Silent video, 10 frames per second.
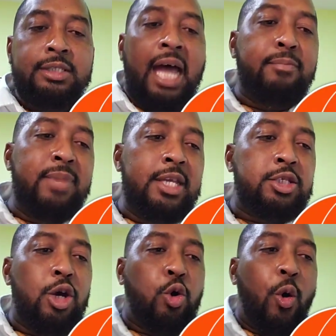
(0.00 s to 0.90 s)
That
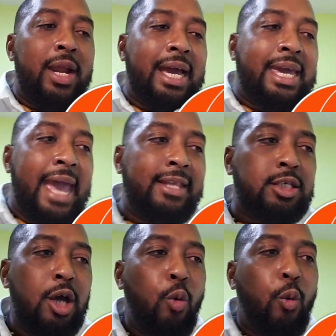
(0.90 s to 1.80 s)
means you're going
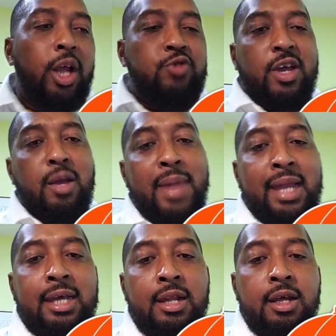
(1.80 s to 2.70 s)
against what was
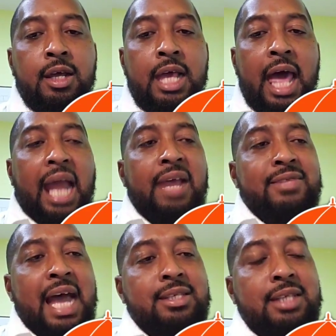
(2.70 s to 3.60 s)
recommended. And
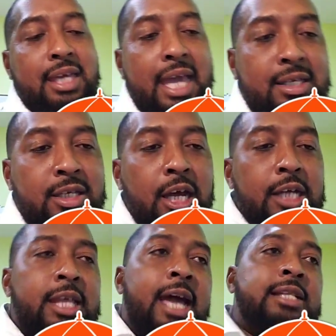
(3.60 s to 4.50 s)
if that's the case,
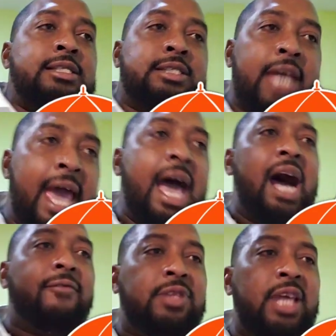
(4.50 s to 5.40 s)
then
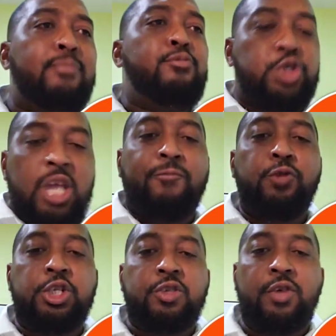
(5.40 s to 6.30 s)
they breached their
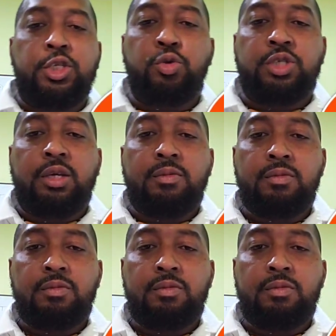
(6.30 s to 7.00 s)
fiduciary duty.